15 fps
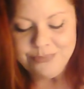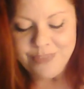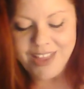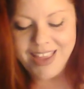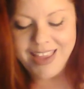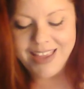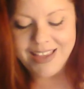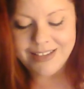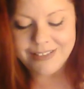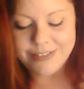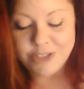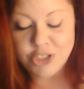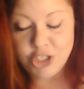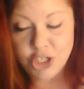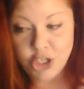In
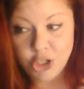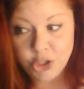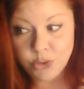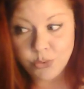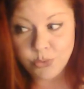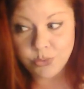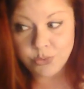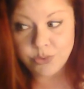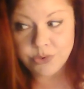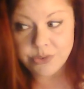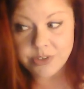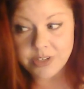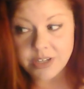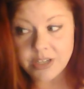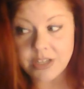June,
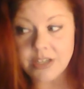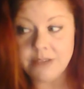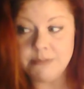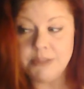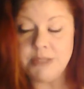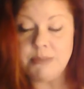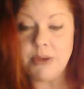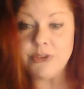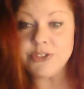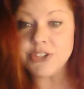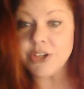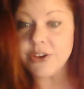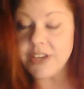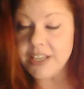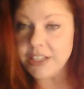I'm supposed to go
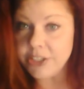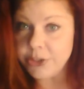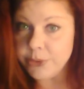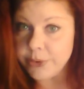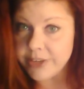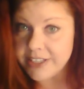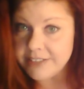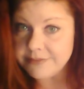to Illinois.